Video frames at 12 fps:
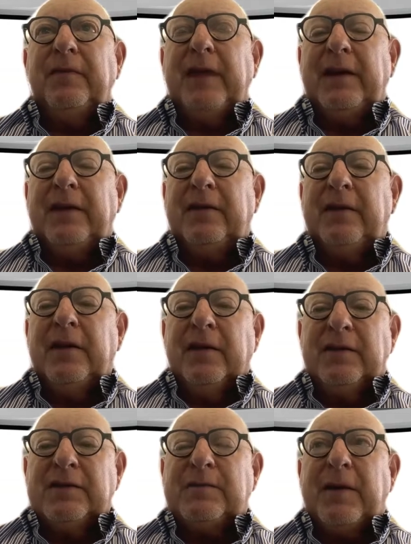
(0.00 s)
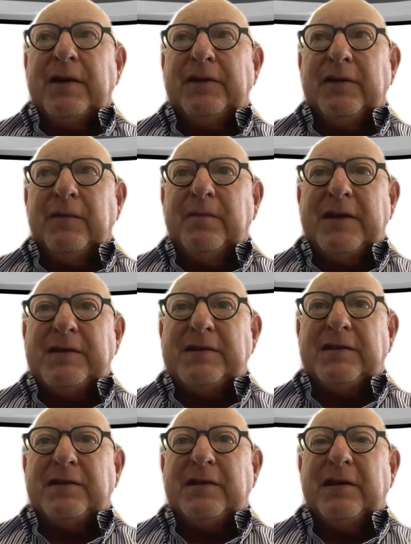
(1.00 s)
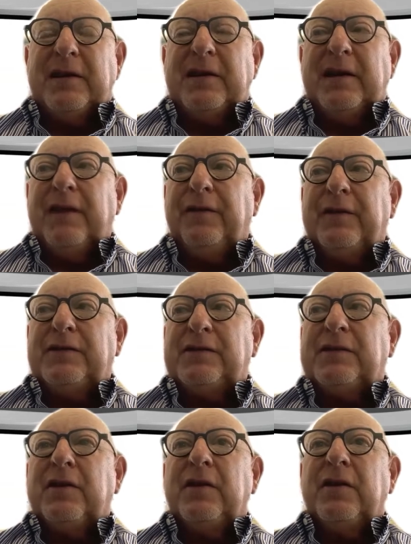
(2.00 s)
And despite the best efforts,